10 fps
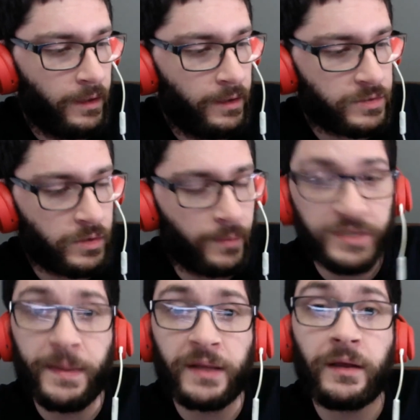So I'm
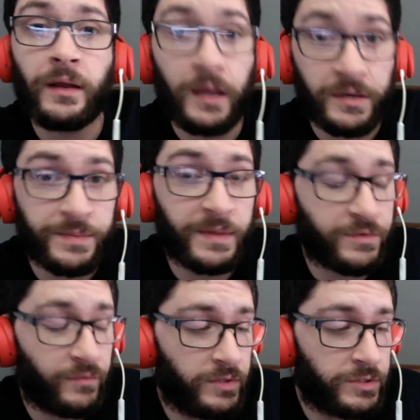expecting a lot of special
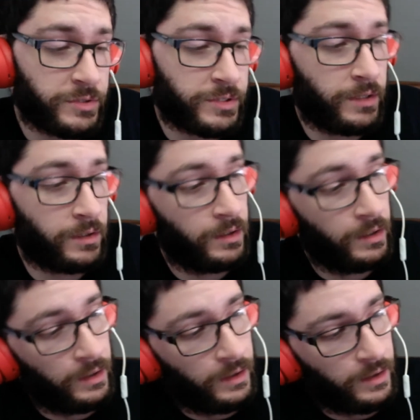features here
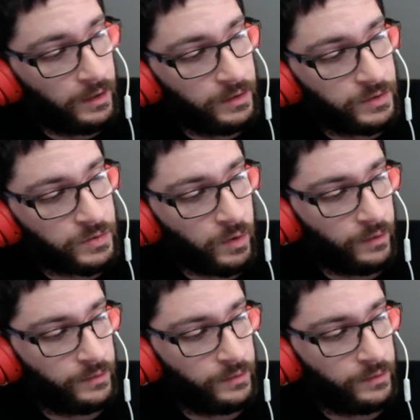as well.